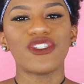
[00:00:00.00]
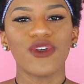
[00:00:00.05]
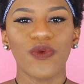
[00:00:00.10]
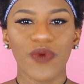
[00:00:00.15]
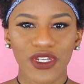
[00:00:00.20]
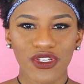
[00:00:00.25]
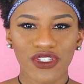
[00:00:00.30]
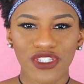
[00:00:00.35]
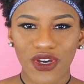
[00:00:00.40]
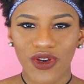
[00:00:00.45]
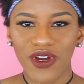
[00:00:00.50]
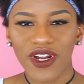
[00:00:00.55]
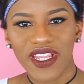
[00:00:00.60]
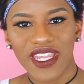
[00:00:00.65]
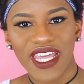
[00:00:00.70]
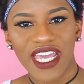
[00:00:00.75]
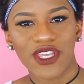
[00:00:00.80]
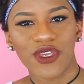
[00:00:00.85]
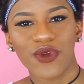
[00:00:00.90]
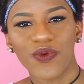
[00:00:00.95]
So when you told her
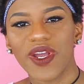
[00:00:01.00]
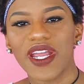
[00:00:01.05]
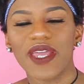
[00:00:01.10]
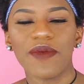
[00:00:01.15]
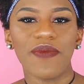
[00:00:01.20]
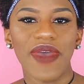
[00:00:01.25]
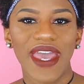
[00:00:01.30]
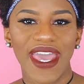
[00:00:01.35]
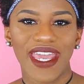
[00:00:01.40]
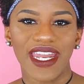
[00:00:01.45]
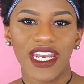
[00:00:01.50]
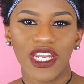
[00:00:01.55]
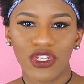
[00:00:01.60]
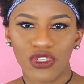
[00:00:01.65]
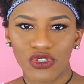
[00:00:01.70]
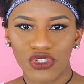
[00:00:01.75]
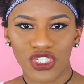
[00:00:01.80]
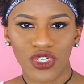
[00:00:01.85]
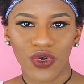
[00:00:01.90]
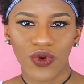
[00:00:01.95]
that you were in pain
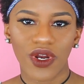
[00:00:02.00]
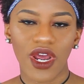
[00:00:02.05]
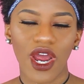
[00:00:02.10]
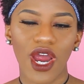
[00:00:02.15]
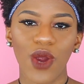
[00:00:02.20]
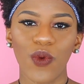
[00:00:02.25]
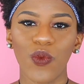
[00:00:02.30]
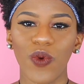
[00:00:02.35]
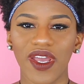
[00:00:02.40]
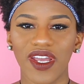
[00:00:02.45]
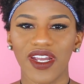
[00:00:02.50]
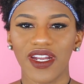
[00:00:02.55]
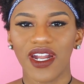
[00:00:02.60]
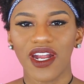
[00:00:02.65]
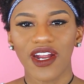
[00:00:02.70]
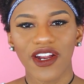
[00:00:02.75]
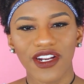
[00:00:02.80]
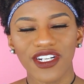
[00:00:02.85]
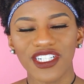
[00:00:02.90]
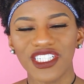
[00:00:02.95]
and you showed her where it
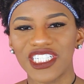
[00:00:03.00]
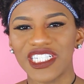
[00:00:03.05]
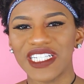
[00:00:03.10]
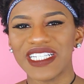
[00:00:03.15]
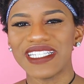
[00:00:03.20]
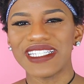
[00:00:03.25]
hurt, she